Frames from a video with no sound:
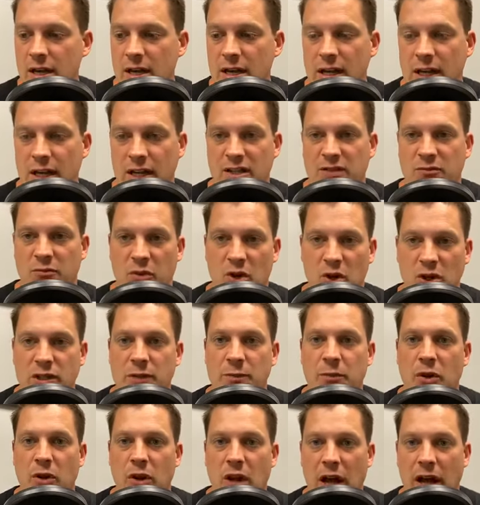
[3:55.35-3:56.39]
is
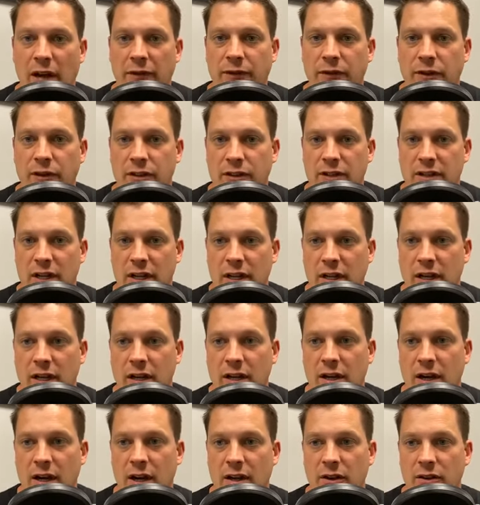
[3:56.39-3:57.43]
multiple offers and
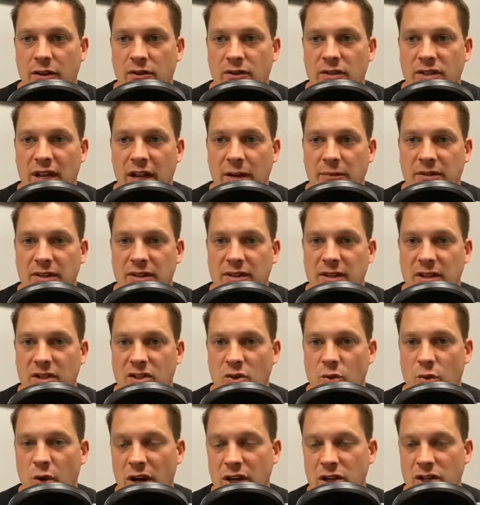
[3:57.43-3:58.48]
those types of
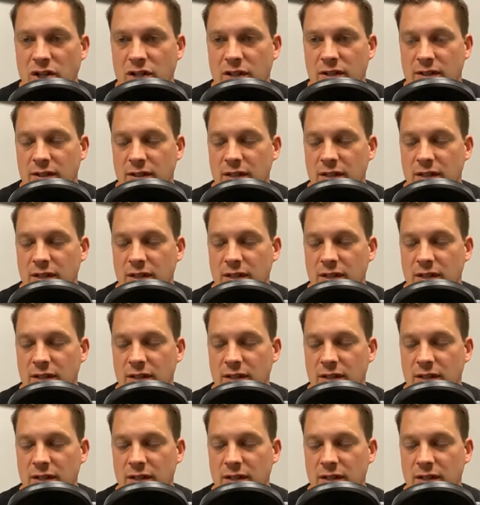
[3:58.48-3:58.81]
situations.